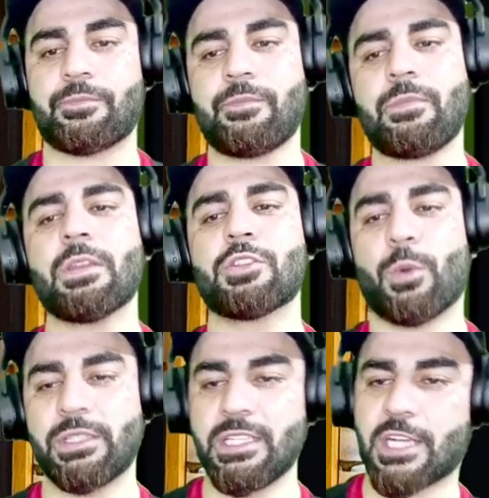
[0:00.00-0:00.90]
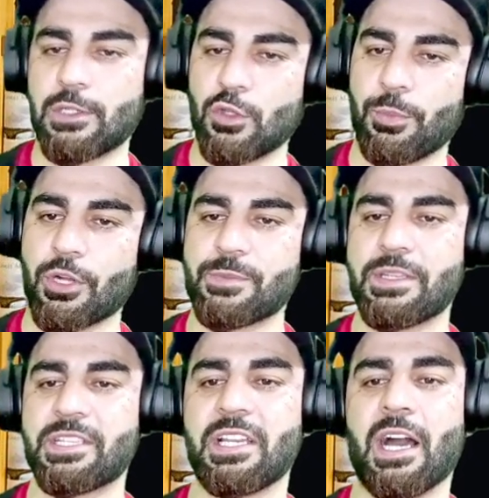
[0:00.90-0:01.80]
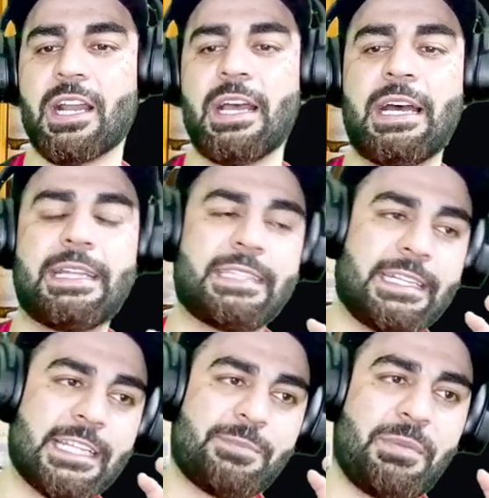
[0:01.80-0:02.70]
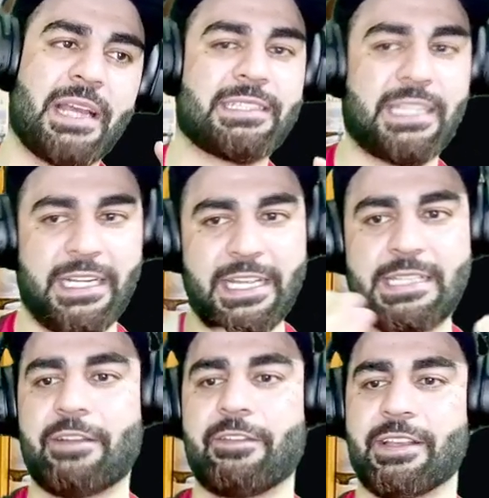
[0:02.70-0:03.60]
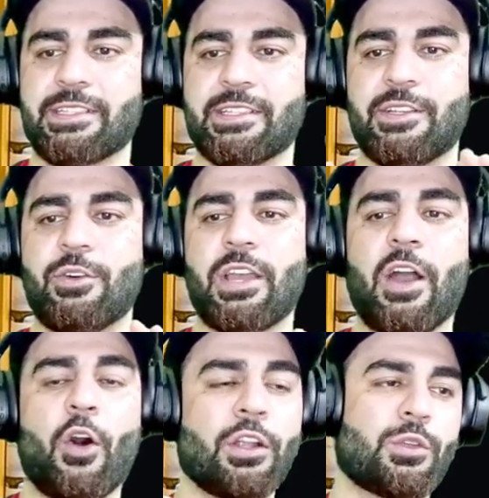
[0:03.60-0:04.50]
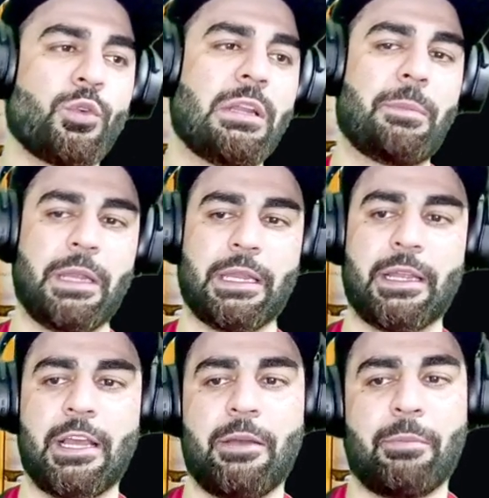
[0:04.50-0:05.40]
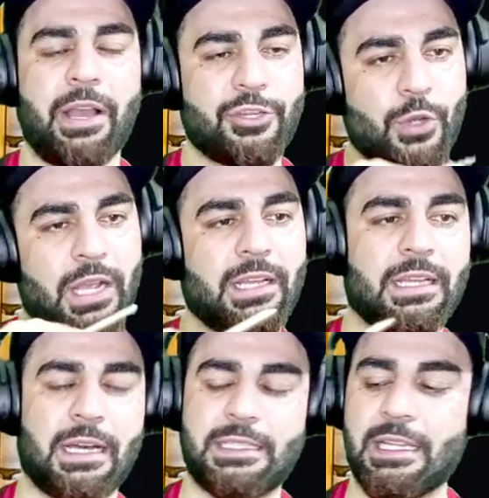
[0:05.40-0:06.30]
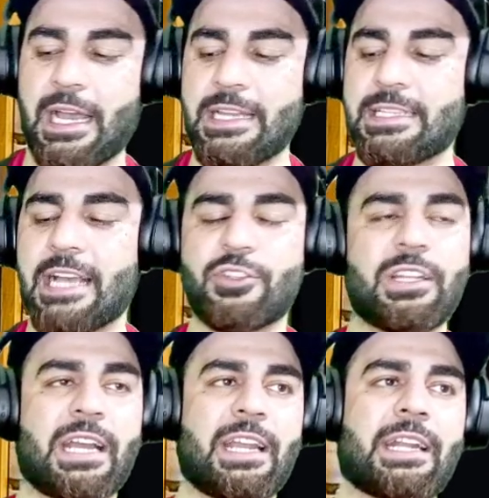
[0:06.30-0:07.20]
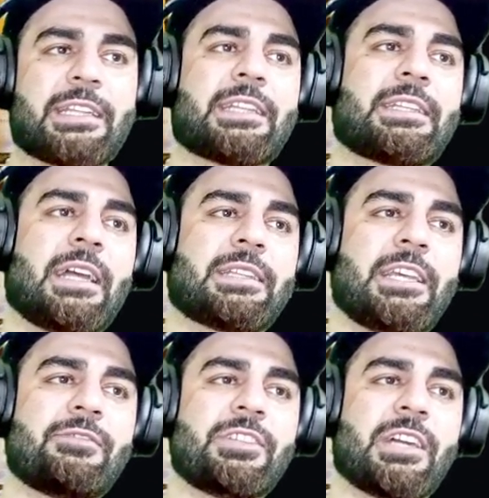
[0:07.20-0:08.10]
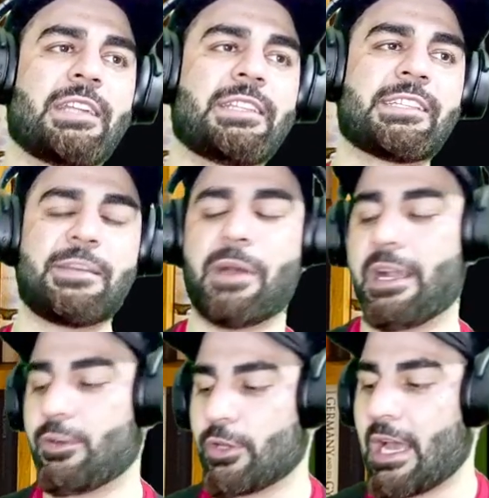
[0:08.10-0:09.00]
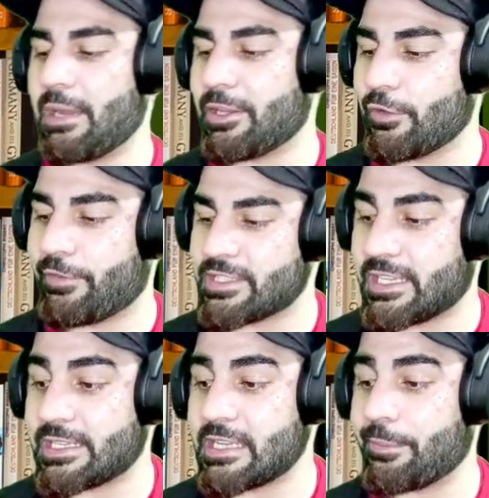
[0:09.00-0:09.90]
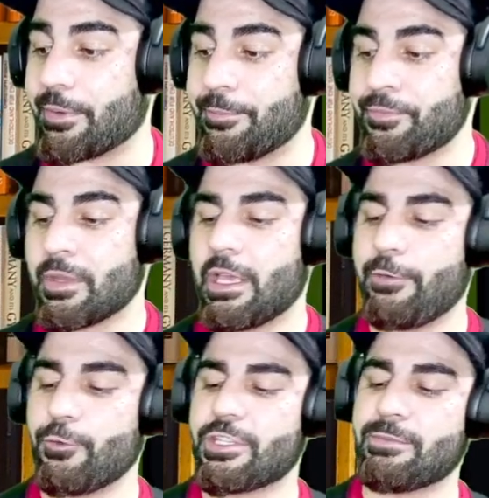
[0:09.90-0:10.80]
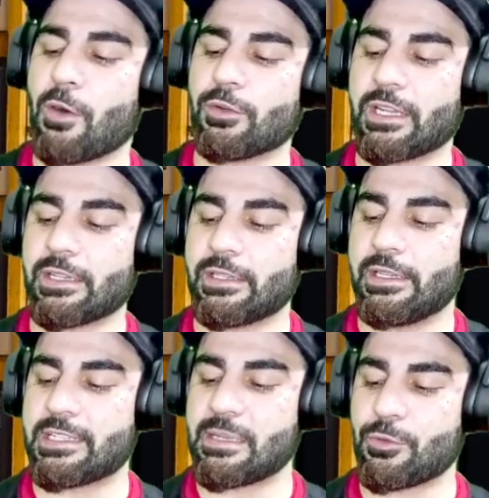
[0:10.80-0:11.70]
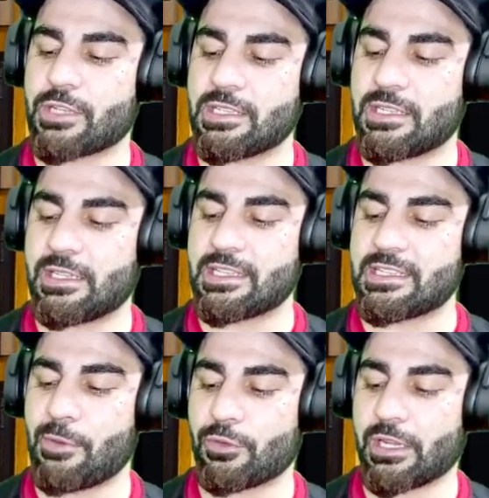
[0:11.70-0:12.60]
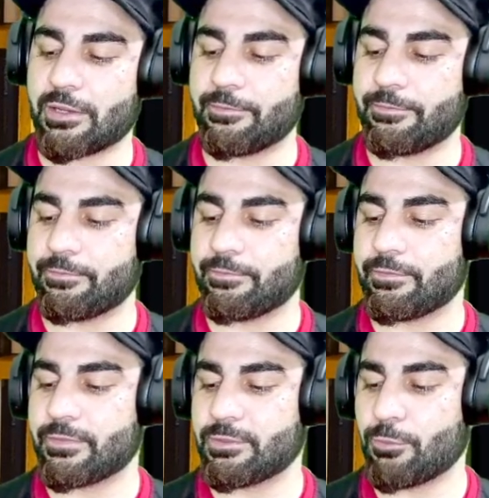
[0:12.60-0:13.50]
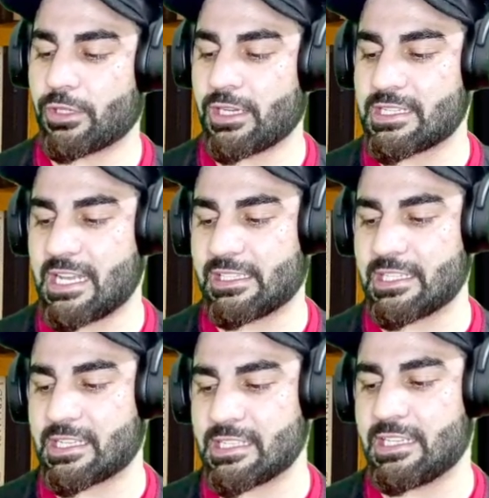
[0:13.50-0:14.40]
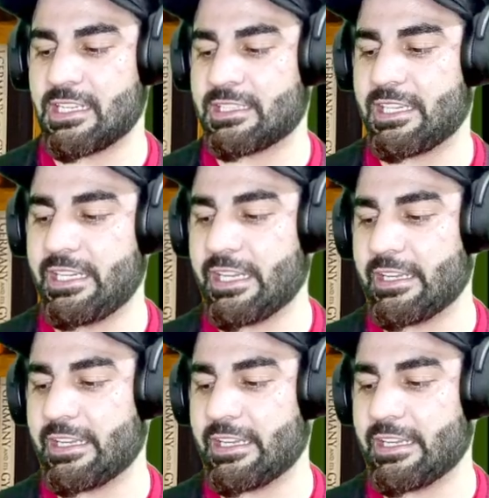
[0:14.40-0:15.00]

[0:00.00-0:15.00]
So what these contour plots basically are, they display a 3D surface, okay, on 2D plane. By showing the lines, they actually connect the things which are at the same height. Okay, I'll give you a physical example. If you see mountain, let's suppose consider this as a mountain. Mountain is like this, consider it in 3D.